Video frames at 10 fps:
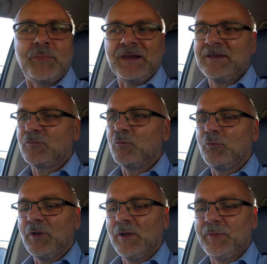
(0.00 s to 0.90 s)
but it
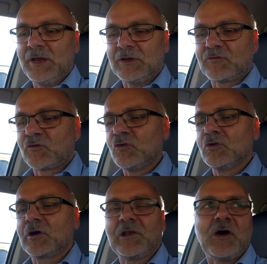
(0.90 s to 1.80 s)
will be too
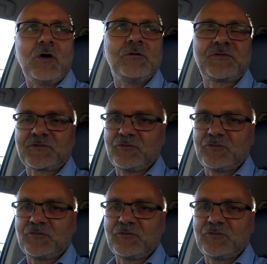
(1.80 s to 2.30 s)
close